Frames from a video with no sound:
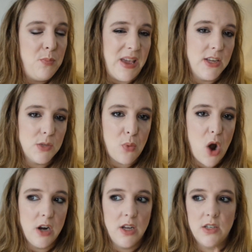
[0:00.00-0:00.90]
base
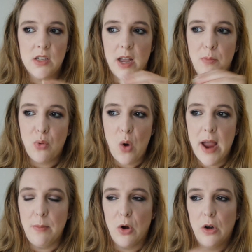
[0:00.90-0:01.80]
products like
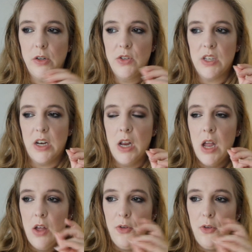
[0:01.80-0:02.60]
primers and